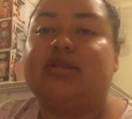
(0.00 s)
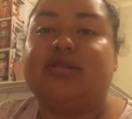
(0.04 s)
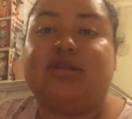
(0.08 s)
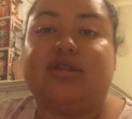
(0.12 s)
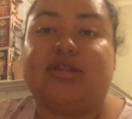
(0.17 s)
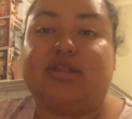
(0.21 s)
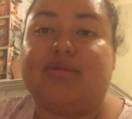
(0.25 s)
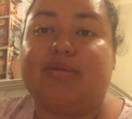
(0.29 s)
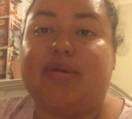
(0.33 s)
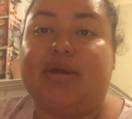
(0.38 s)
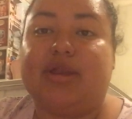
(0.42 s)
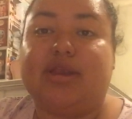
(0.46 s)

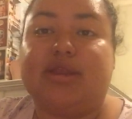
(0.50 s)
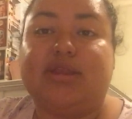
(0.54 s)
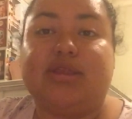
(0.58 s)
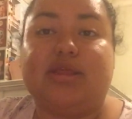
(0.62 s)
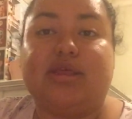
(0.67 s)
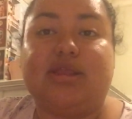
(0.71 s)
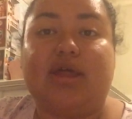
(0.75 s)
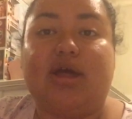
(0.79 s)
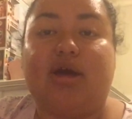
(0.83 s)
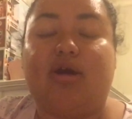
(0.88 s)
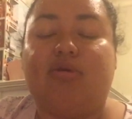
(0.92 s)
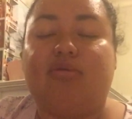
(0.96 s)
does Amanda
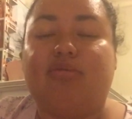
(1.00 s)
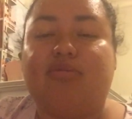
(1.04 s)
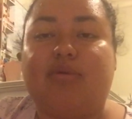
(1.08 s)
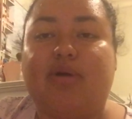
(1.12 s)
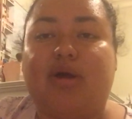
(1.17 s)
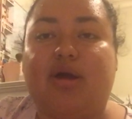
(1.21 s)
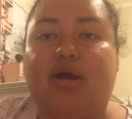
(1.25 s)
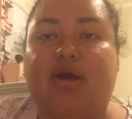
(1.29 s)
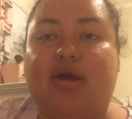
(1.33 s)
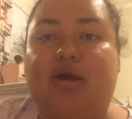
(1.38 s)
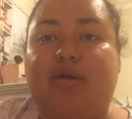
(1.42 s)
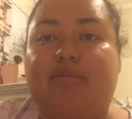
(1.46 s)
need help
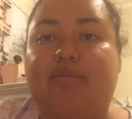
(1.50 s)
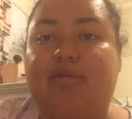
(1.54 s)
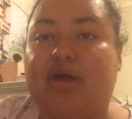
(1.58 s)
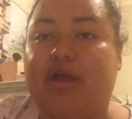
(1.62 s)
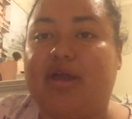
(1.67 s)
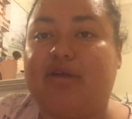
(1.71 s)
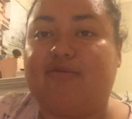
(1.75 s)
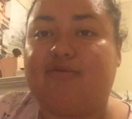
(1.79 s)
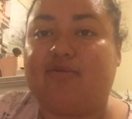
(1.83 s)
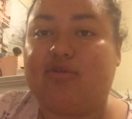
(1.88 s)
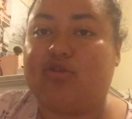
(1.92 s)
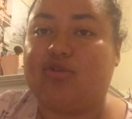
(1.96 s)
uh,
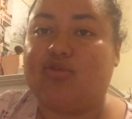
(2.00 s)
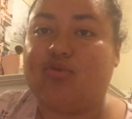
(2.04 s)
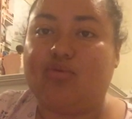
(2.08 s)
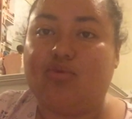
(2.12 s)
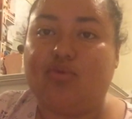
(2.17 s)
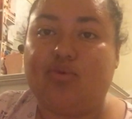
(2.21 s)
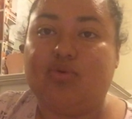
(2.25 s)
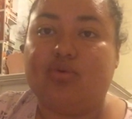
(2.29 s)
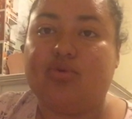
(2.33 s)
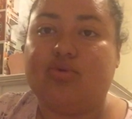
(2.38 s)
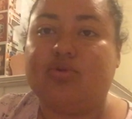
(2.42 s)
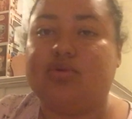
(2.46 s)
applying for
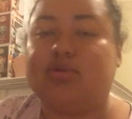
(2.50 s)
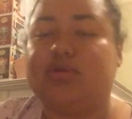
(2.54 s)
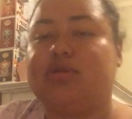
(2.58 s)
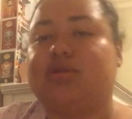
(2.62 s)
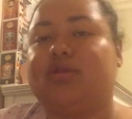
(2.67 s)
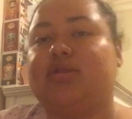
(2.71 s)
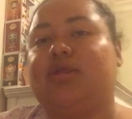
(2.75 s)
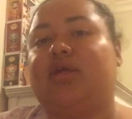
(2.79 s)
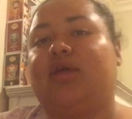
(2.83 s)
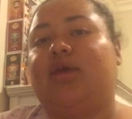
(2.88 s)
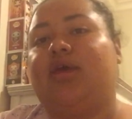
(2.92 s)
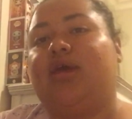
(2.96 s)

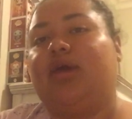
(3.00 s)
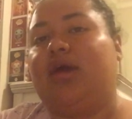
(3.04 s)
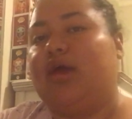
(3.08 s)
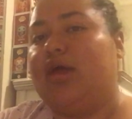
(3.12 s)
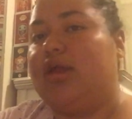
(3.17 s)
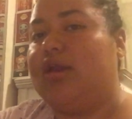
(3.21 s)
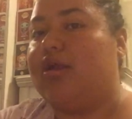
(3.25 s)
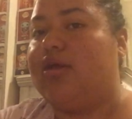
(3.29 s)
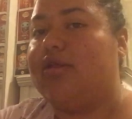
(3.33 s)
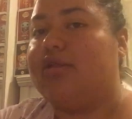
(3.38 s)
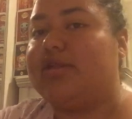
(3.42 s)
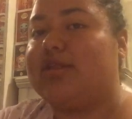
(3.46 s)
schools
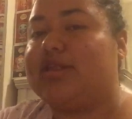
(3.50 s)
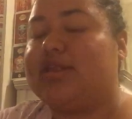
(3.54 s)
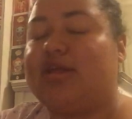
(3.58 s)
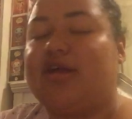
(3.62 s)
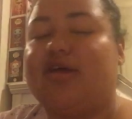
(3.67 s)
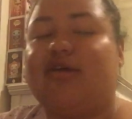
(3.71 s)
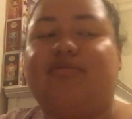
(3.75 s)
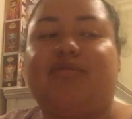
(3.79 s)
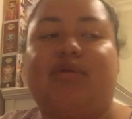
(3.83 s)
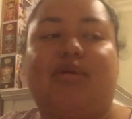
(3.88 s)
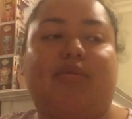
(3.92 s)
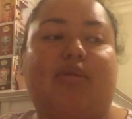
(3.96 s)
and all this
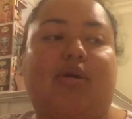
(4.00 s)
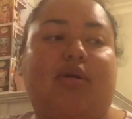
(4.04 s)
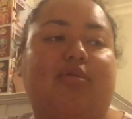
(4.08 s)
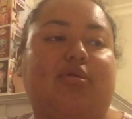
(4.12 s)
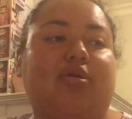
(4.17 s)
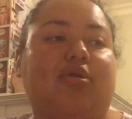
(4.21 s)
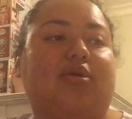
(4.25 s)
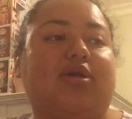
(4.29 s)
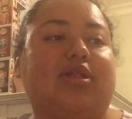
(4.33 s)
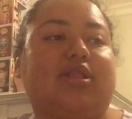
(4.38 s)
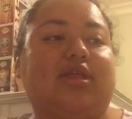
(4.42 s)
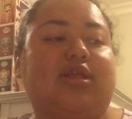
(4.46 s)
stuff? My mom
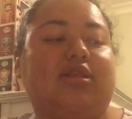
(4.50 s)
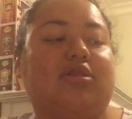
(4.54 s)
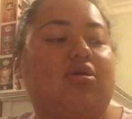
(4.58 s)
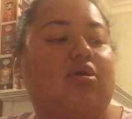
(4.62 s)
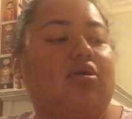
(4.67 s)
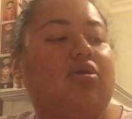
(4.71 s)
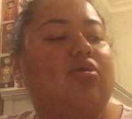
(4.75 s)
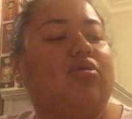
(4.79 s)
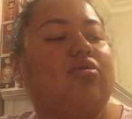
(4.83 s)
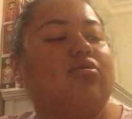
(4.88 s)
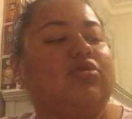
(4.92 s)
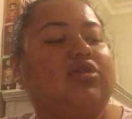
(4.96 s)
would always say,
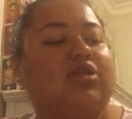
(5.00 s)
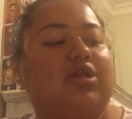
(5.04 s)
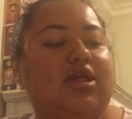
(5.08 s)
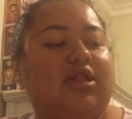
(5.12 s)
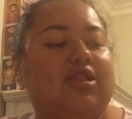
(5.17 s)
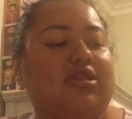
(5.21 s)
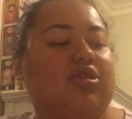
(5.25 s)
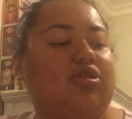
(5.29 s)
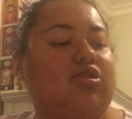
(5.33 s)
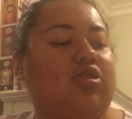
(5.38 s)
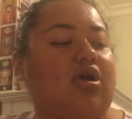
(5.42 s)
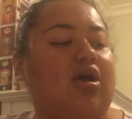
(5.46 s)
no, she
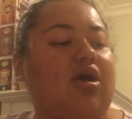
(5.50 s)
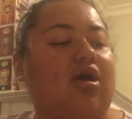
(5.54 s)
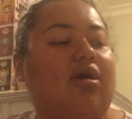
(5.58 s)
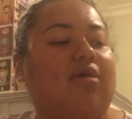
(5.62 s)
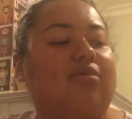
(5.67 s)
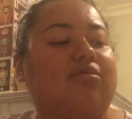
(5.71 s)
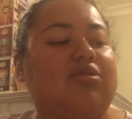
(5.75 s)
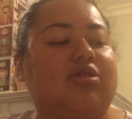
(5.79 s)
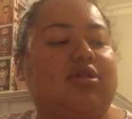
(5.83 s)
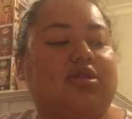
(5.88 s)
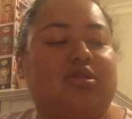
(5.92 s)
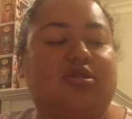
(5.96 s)
has a
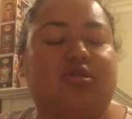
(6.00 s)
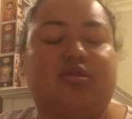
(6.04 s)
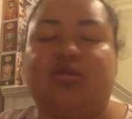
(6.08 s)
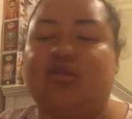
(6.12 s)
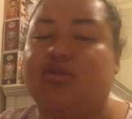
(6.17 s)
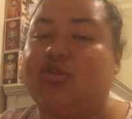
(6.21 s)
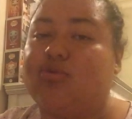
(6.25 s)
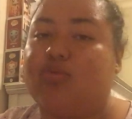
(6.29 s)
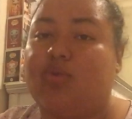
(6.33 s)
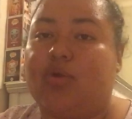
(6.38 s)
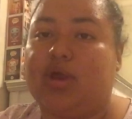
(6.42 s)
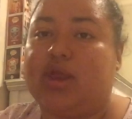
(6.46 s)
job. She's
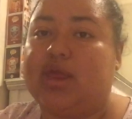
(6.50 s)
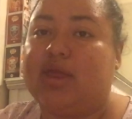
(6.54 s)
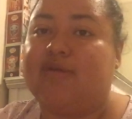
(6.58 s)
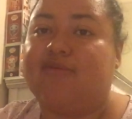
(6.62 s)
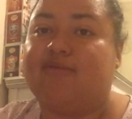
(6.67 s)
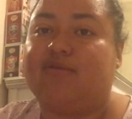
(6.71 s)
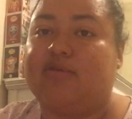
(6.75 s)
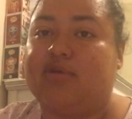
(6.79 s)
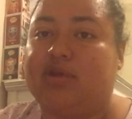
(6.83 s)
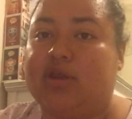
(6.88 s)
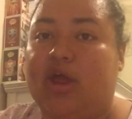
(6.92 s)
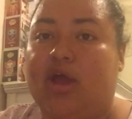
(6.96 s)
just working
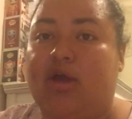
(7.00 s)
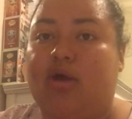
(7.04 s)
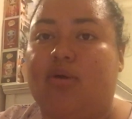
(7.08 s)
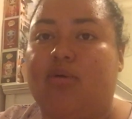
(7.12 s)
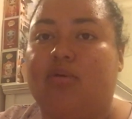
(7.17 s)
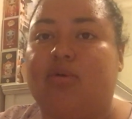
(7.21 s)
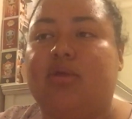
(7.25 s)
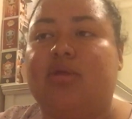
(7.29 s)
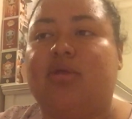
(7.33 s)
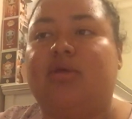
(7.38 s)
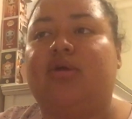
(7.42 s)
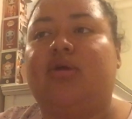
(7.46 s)
for now
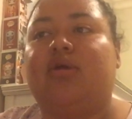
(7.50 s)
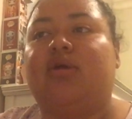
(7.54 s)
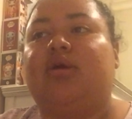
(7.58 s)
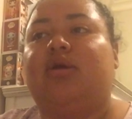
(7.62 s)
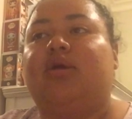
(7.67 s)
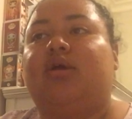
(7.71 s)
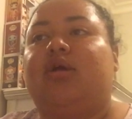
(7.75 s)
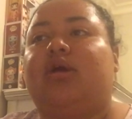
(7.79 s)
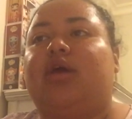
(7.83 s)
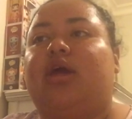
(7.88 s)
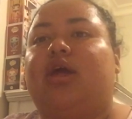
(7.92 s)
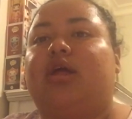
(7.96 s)

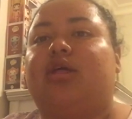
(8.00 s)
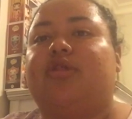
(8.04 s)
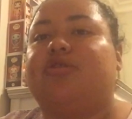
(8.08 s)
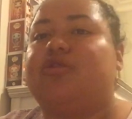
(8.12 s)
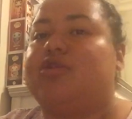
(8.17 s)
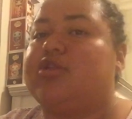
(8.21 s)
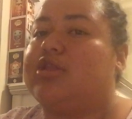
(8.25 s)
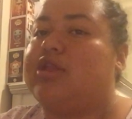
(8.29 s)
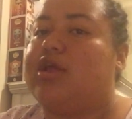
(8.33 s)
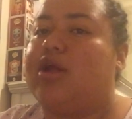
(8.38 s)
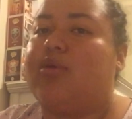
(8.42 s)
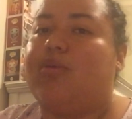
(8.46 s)
and
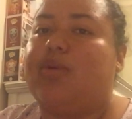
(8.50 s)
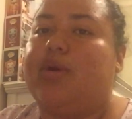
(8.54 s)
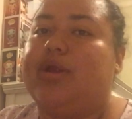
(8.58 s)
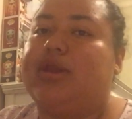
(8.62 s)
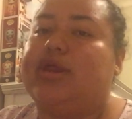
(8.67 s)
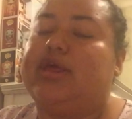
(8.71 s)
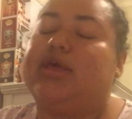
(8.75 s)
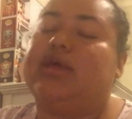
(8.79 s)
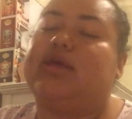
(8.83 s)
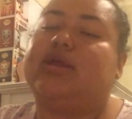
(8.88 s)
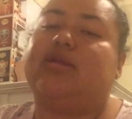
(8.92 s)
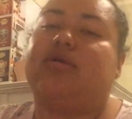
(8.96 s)
she's not
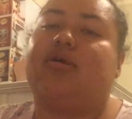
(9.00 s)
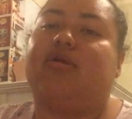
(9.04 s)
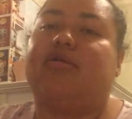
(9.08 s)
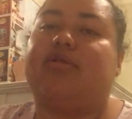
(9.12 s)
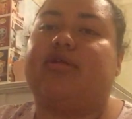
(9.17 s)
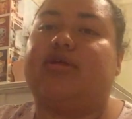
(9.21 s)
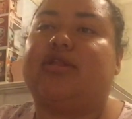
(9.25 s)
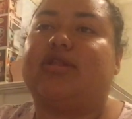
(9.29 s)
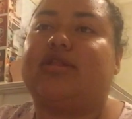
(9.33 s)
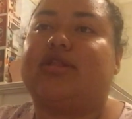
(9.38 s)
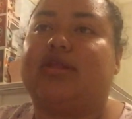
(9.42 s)
ready and all this